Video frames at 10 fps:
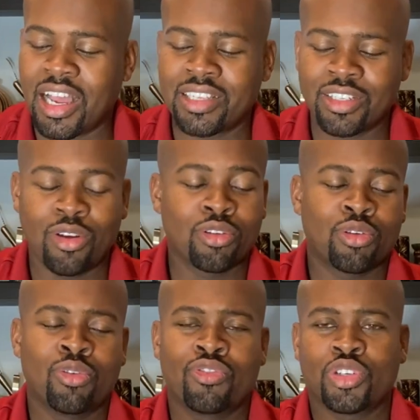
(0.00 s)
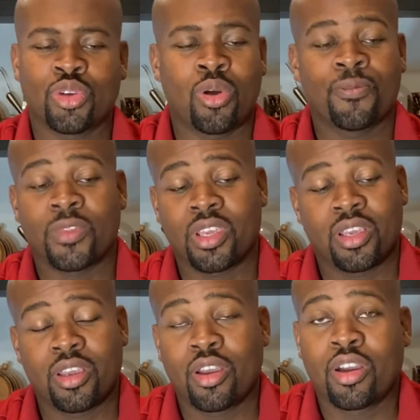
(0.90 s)
as the DonQ for sure.
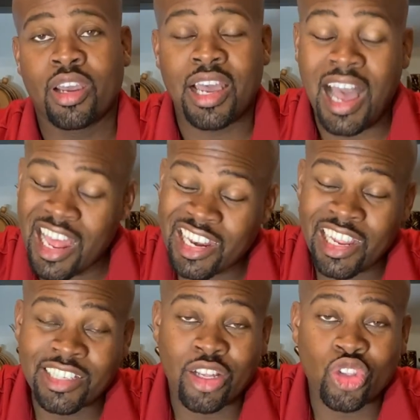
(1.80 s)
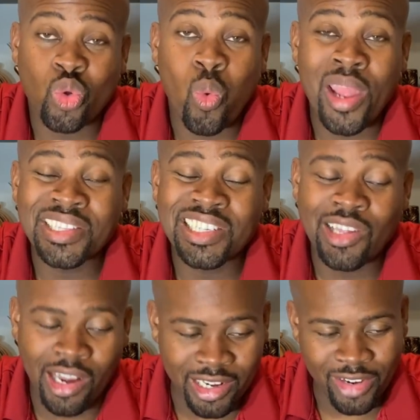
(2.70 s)
And there is a
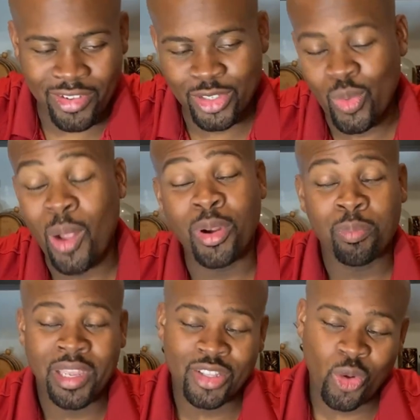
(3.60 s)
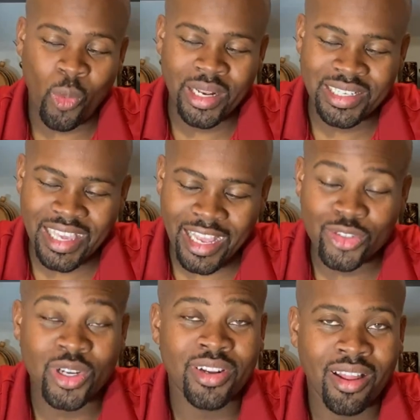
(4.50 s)
$20 difference. Do I want to pay $20
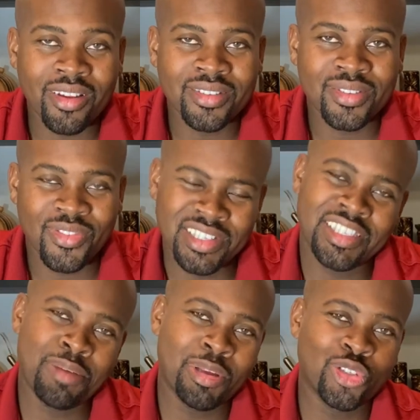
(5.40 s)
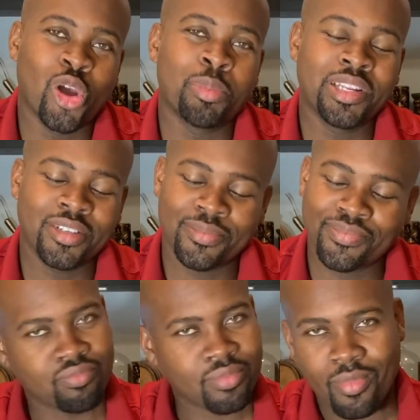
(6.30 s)
extra for the same enjoyment?
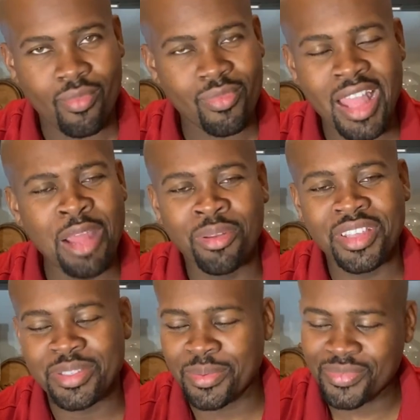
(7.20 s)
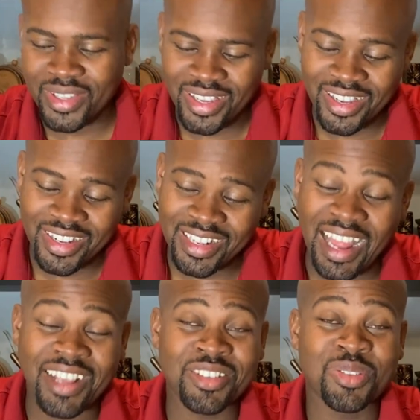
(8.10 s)
I don't think so. That
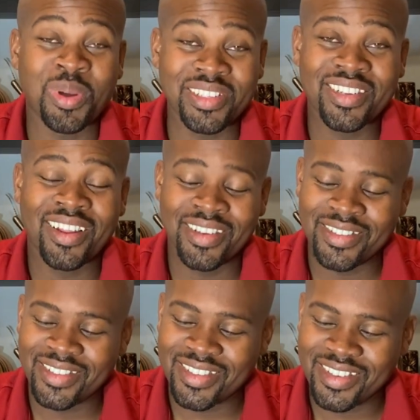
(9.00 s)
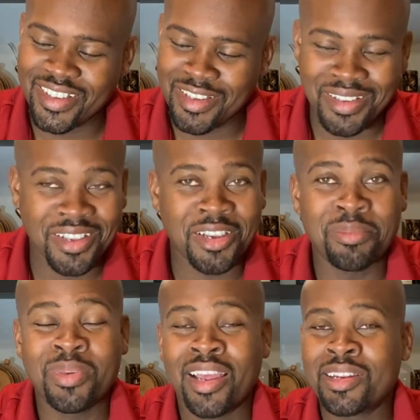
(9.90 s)
extra $20 could
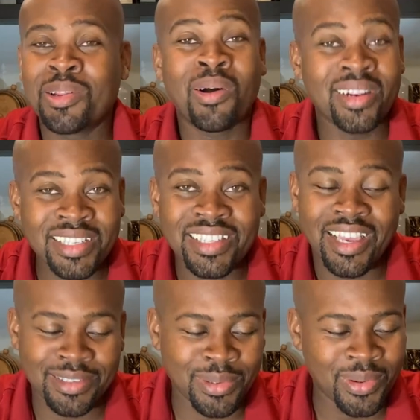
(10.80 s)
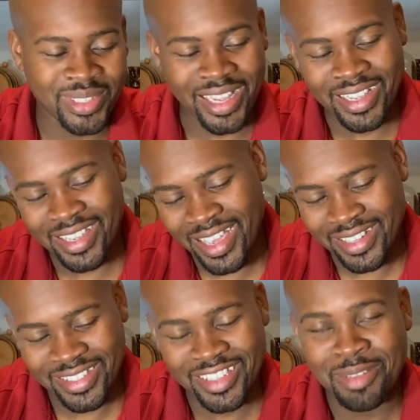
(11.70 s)
be a Dolly's XO. So I could
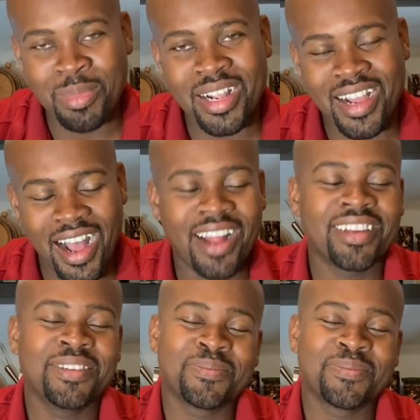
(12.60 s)
get the Bacardi